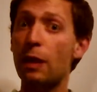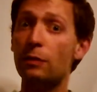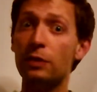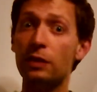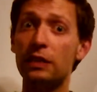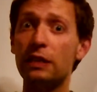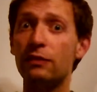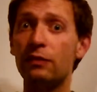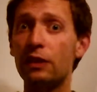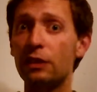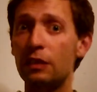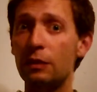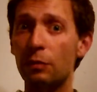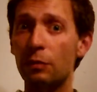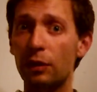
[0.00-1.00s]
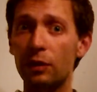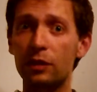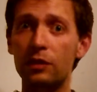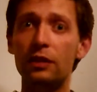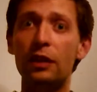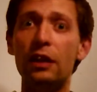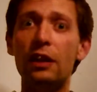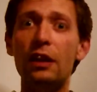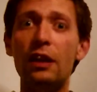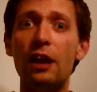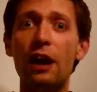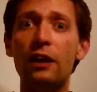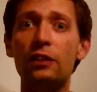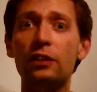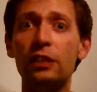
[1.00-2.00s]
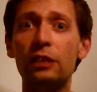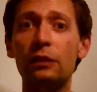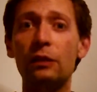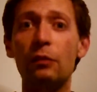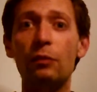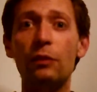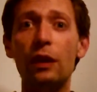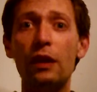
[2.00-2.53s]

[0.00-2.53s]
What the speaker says: Perhaps it's even as simple as asking them